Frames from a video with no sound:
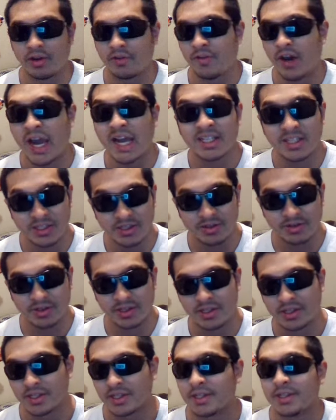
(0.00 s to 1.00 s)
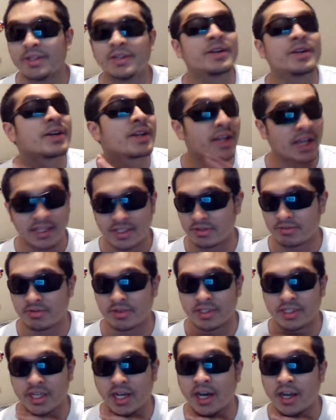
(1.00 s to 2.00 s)
if I do it, you're gonna have to
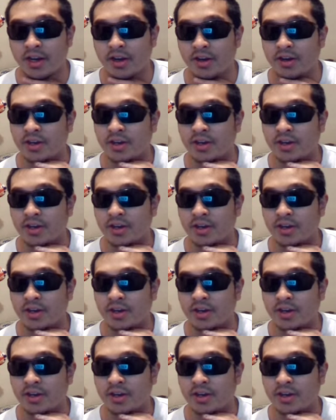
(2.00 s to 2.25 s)
retire.